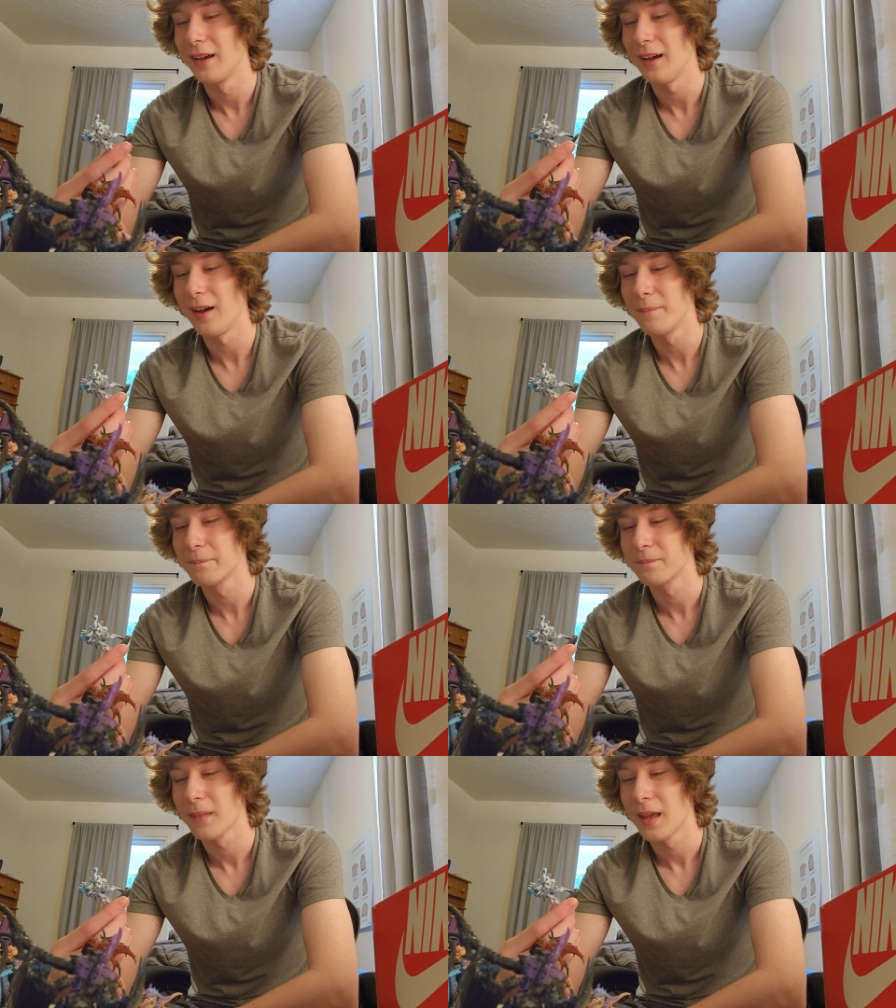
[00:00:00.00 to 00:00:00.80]

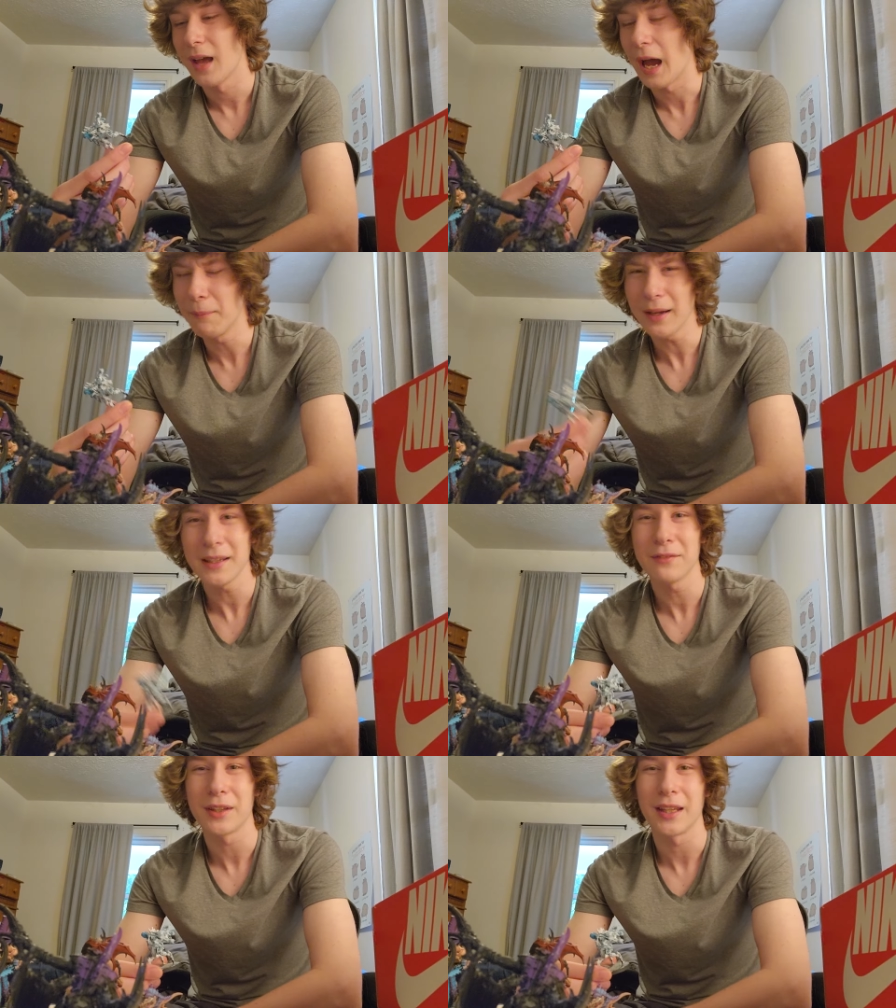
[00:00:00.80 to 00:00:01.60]
I
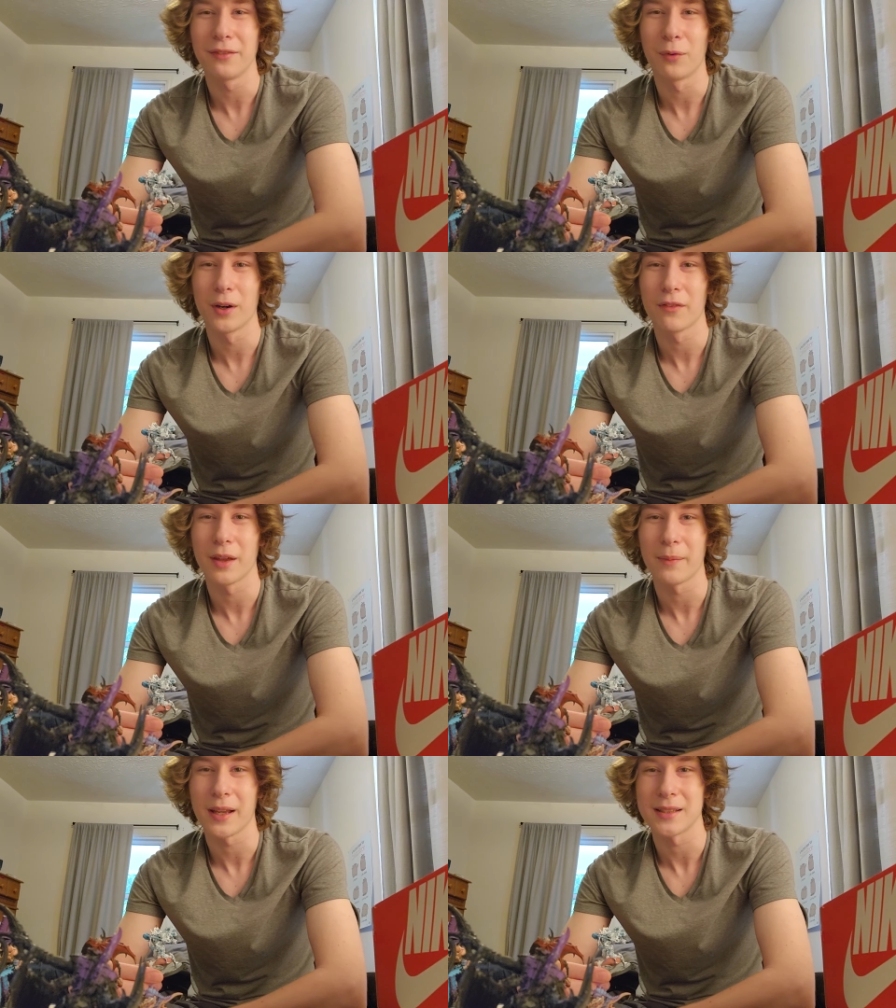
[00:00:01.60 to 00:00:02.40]
might even give one of
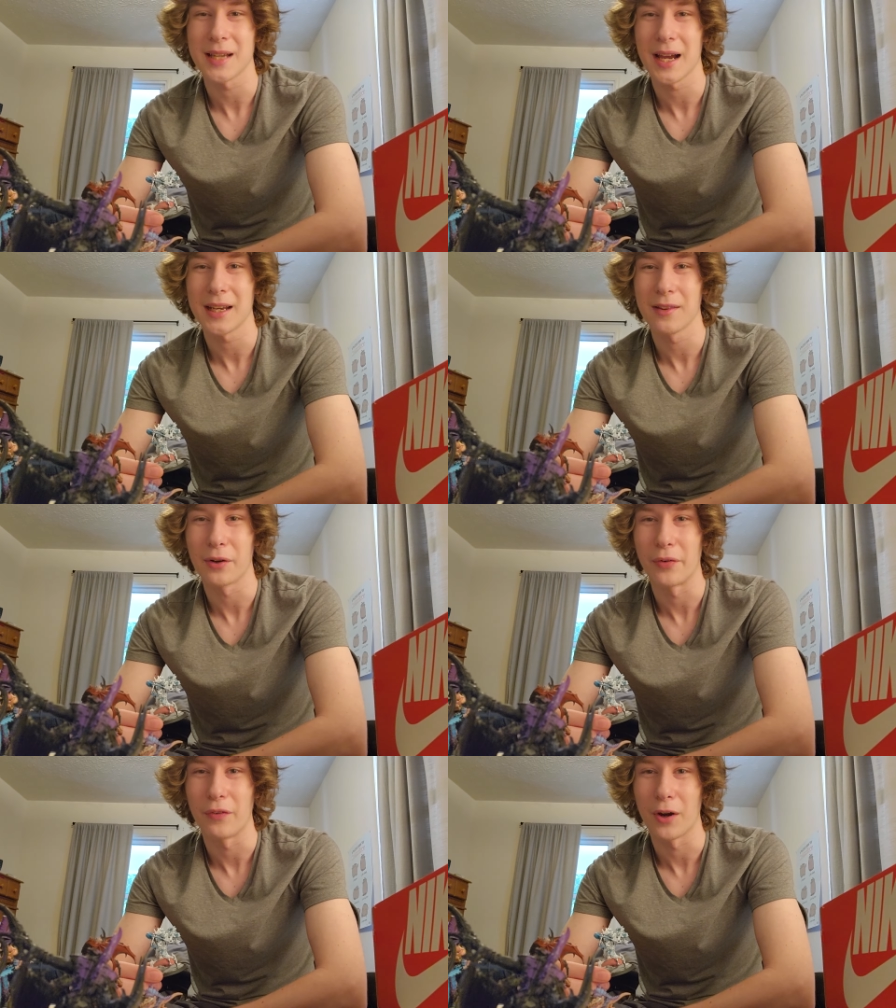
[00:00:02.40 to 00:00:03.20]
them like a tiny
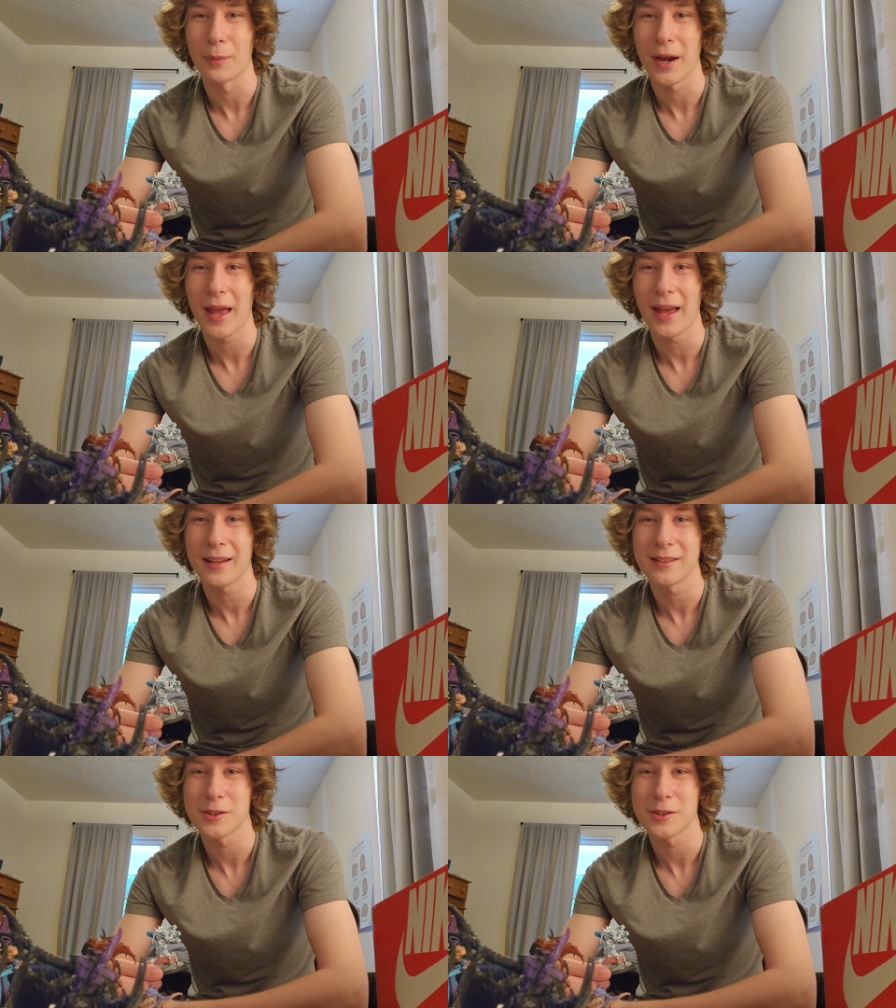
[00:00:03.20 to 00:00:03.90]
little farmer hat.